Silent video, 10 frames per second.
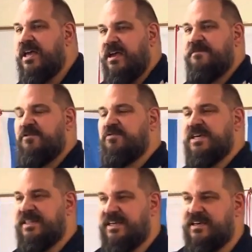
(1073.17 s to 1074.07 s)
if you
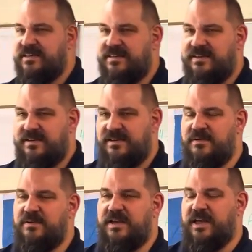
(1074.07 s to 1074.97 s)
did this,
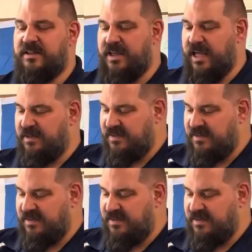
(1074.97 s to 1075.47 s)
and